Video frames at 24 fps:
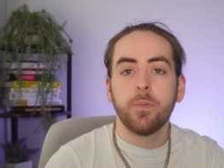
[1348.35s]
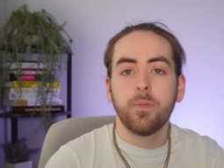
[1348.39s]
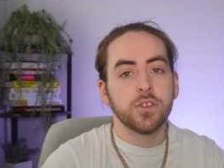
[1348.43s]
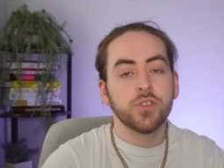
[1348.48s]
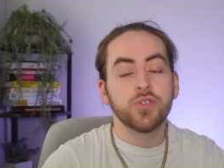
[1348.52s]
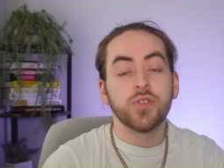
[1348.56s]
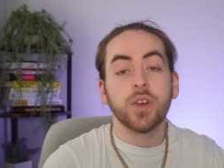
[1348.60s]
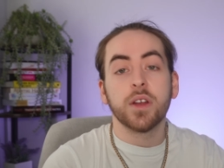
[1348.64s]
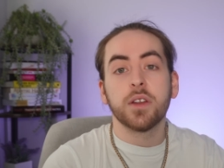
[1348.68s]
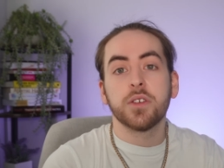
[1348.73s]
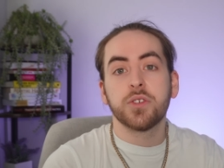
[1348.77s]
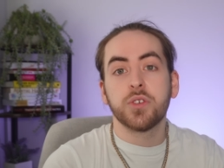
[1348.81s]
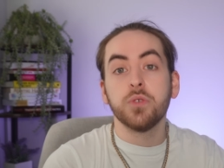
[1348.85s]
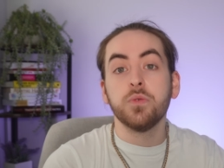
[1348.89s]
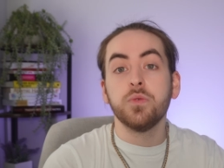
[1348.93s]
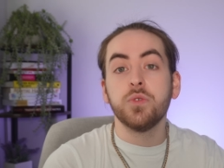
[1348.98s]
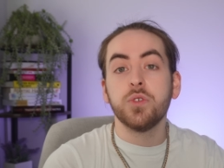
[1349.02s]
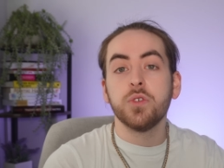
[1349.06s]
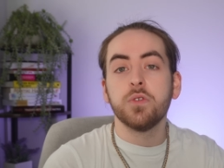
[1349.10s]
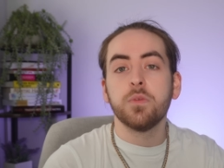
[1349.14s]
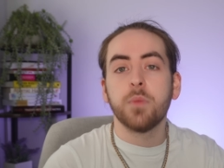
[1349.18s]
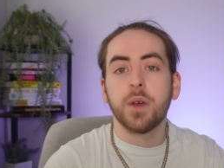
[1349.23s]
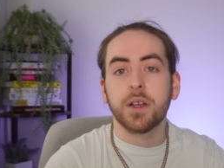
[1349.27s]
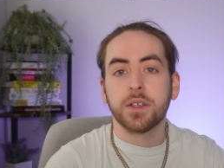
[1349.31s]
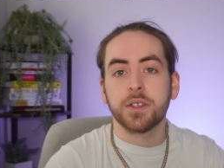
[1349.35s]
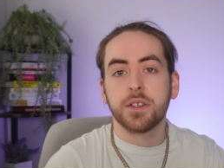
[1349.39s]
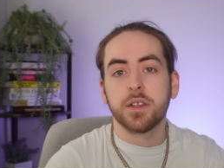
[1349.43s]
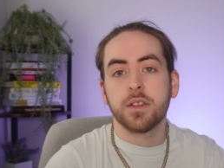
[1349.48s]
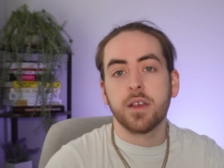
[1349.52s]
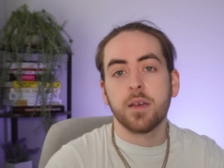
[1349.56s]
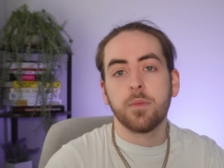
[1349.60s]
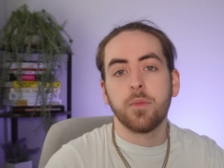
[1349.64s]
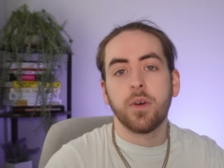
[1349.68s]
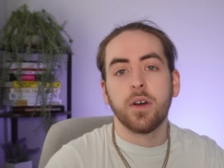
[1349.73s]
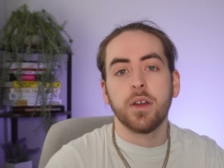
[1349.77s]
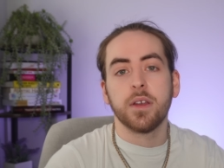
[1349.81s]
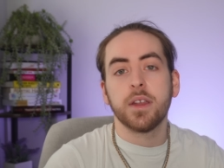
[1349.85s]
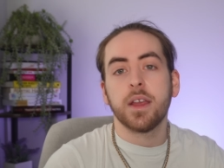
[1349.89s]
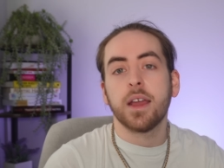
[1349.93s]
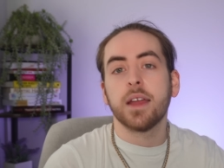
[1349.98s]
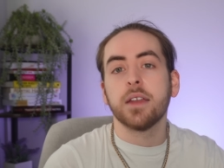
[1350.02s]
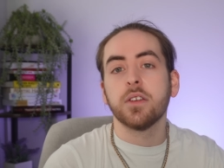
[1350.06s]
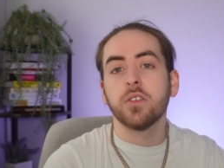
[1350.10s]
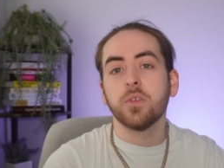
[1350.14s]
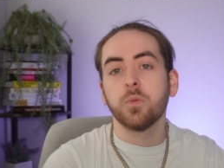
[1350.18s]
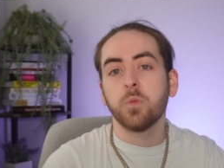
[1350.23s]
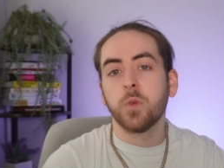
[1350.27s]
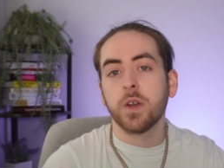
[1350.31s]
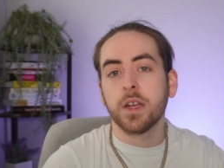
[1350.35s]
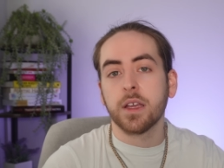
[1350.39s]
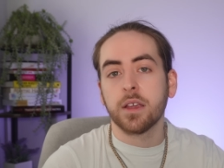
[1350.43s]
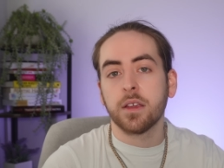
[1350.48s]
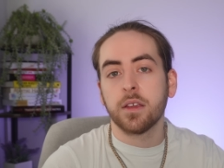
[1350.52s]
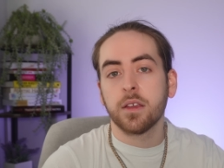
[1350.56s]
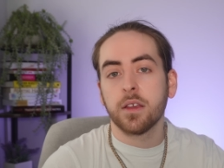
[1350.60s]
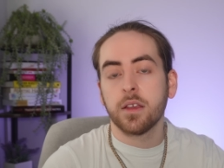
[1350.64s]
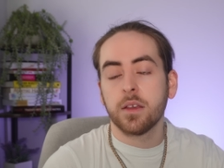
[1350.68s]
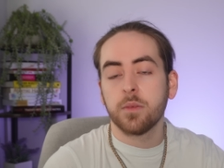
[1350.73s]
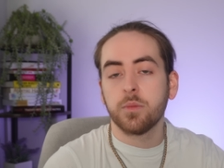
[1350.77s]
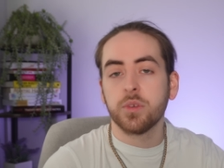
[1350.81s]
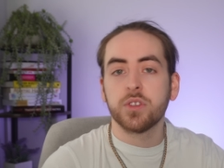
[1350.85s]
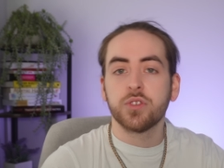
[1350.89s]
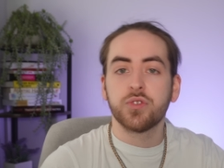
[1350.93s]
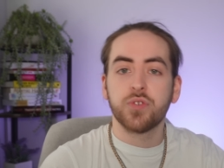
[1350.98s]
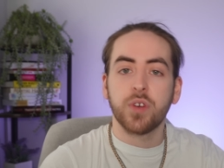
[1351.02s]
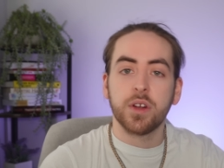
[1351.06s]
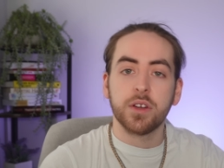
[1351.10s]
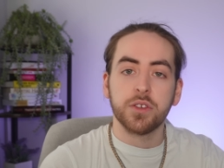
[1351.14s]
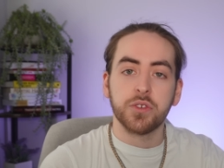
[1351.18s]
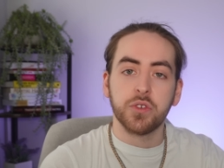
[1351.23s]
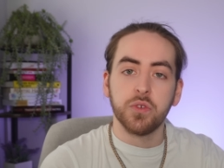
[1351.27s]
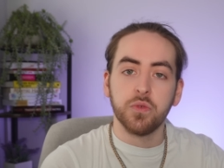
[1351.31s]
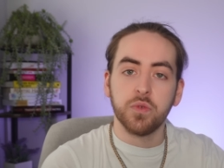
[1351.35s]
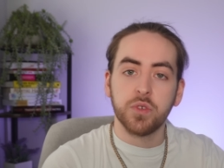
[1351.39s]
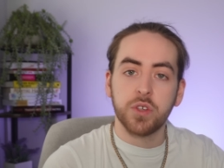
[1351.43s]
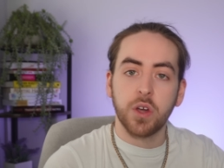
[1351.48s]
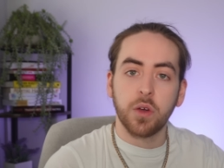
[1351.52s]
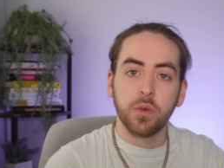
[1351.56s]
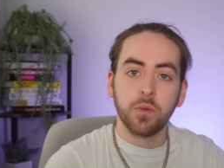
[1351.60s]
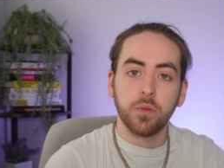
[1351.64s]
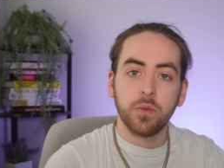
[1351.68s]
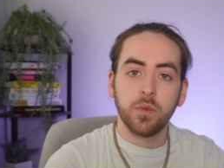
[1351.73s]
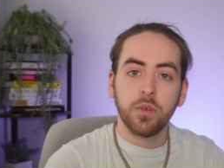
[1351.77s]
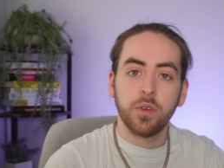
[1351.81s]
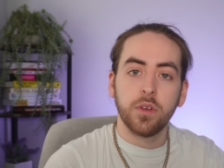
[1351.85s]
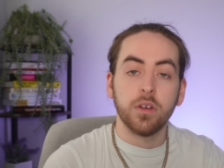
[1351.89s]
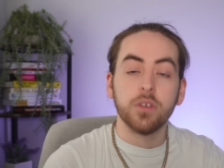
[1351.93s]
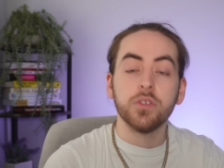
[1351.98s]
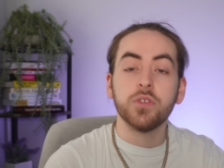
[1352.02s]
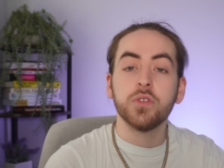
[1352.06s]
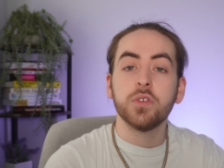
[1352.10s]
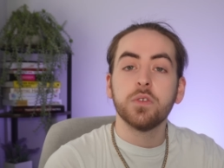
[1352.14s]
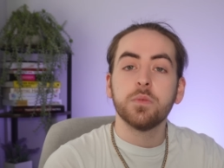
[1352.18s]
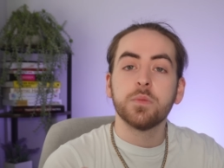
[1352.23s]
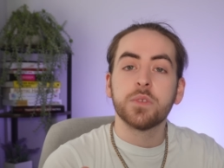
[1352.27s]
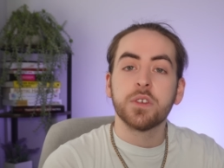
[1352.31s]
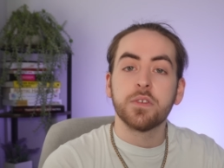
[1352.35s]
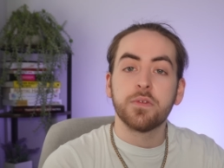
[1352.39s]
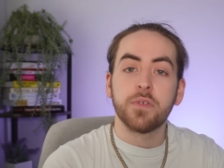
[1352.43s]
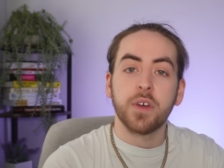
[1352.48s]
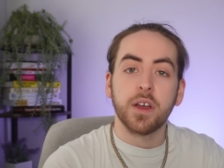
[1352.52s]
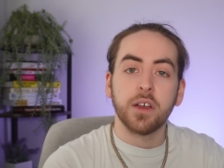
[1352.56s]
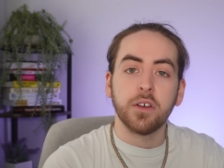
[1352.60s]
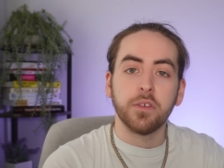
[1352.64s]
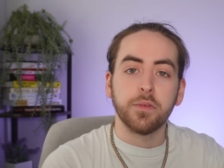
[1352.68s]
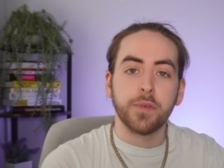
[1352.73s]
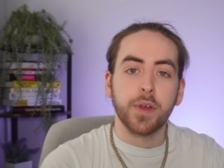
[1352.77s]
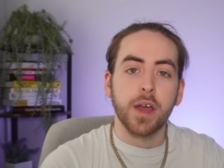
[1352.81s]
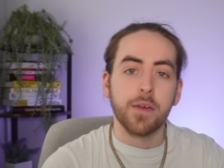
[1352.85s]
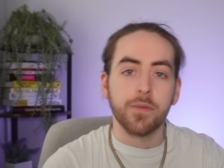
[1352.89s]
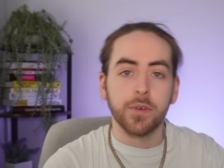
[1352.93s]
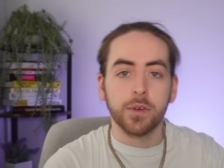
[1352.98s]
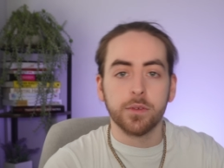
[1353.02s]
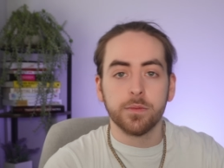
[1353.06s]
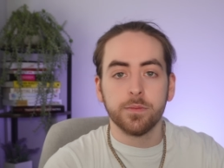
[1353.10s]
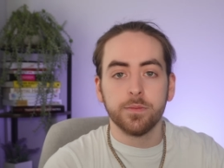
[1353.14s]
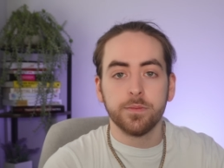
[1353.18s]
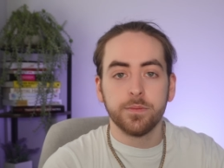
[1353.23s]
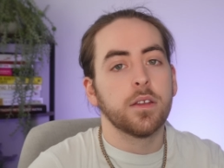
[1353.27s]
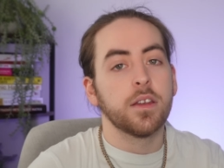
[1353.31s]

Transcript: The traders who do master their mind end up winning, but the traders who don't are doomed to fail forever.